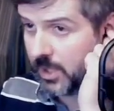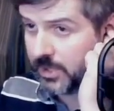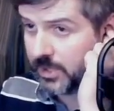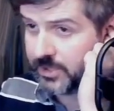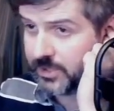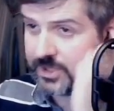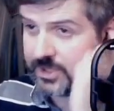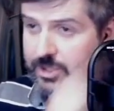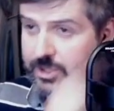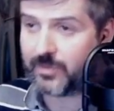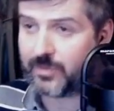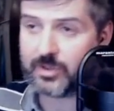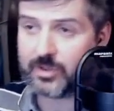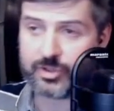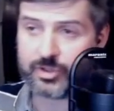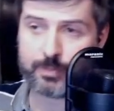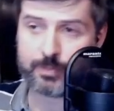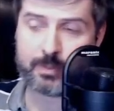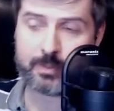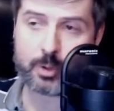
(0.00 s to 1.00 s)
Did
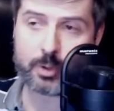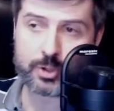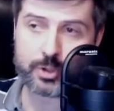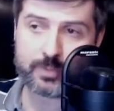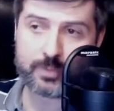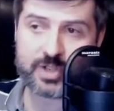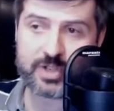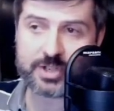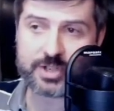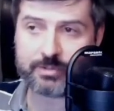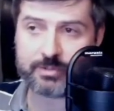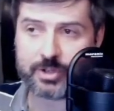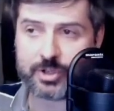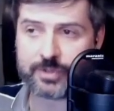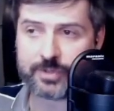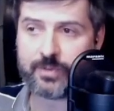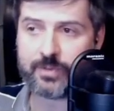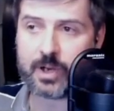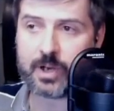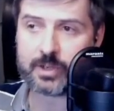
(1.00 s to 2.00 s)
Soviet promotion of chess reach
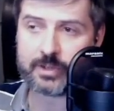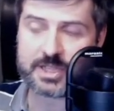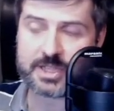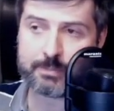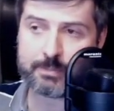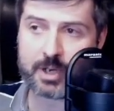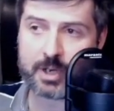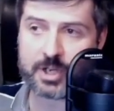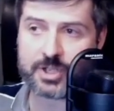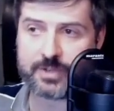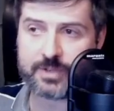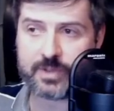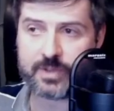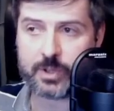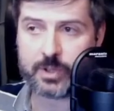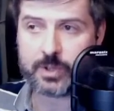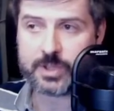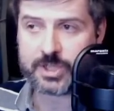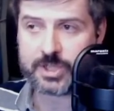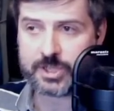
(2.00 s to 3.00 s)
far east parts of the
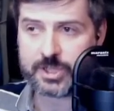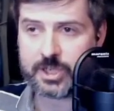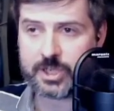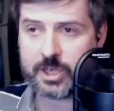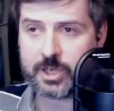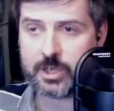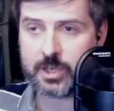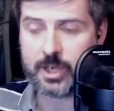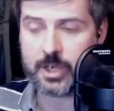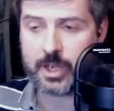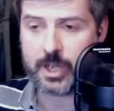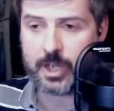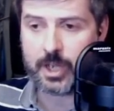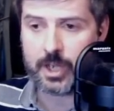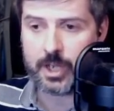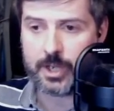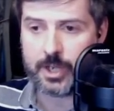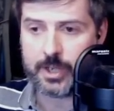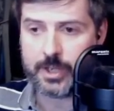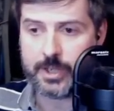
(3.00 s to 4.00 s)
USSR?
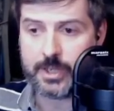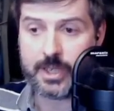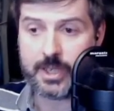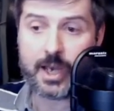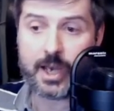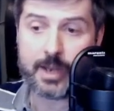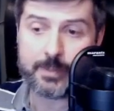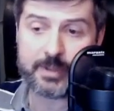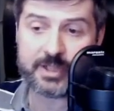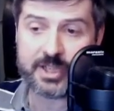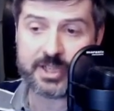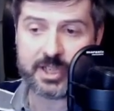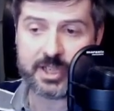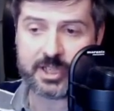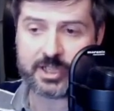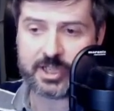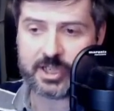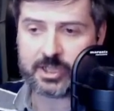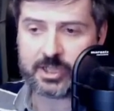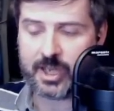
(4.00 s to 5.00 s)
Yeah, I mean
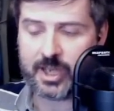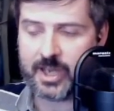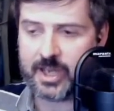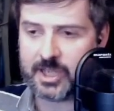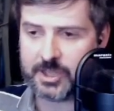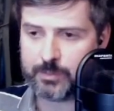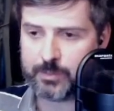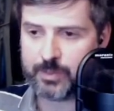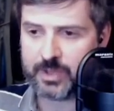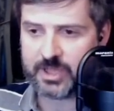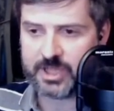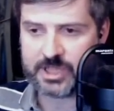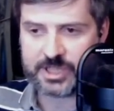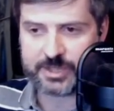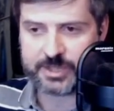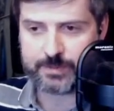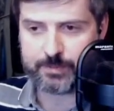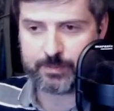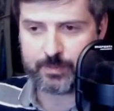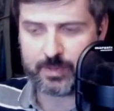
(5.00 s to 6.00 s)
it had,
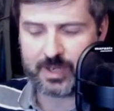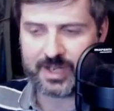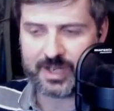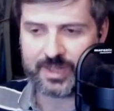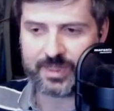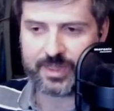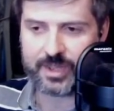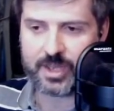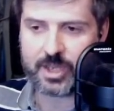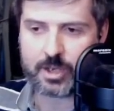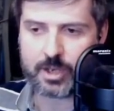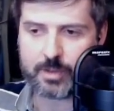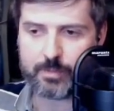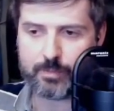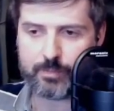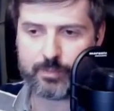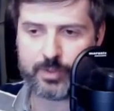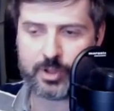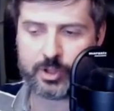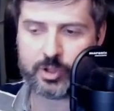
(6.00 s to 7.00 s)
but I think
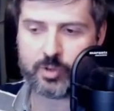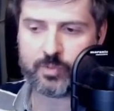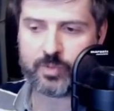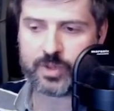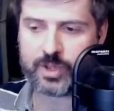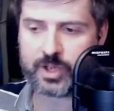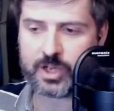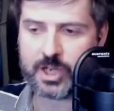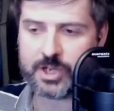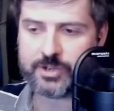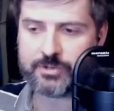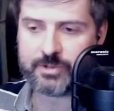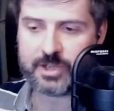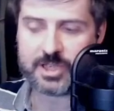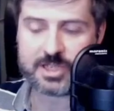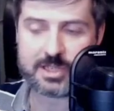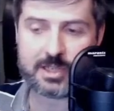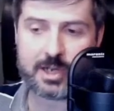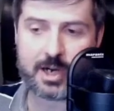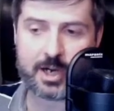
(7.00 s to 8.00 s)
with a country
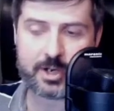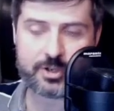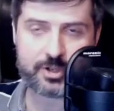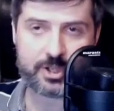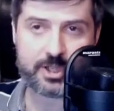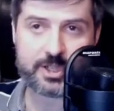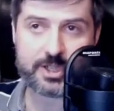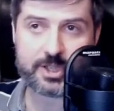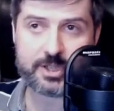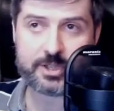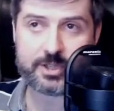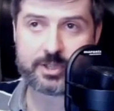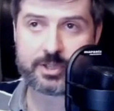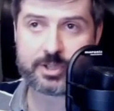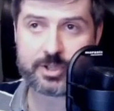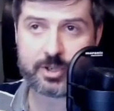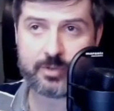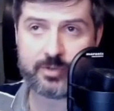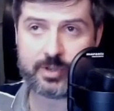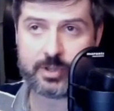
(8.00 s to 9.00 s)
as large as the
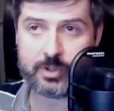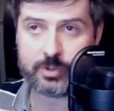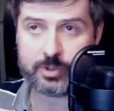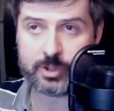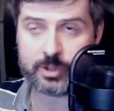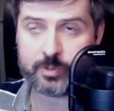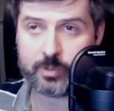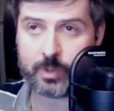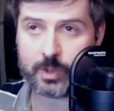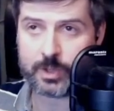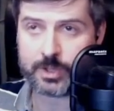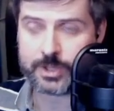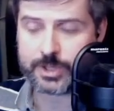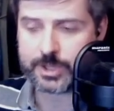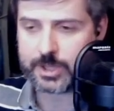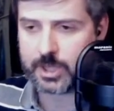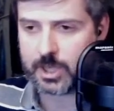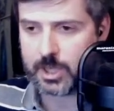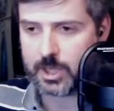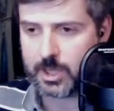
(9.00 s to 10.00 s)
Soviet Union
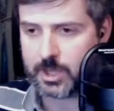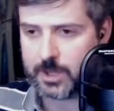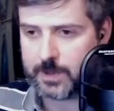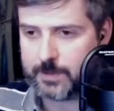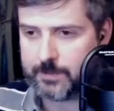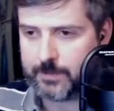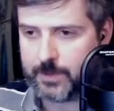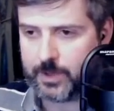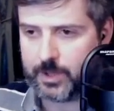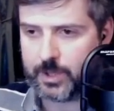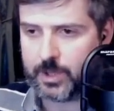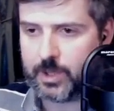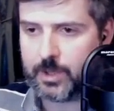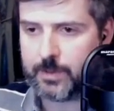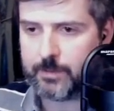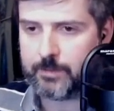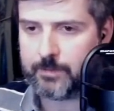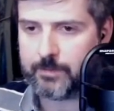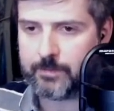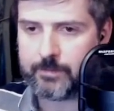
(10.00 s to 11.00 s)
was,
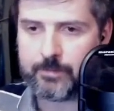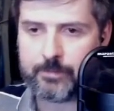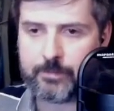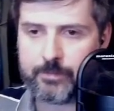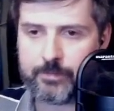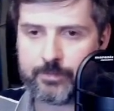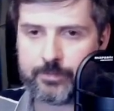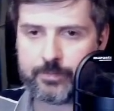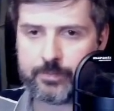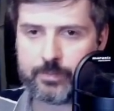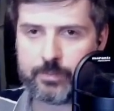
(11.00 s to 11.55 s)
um,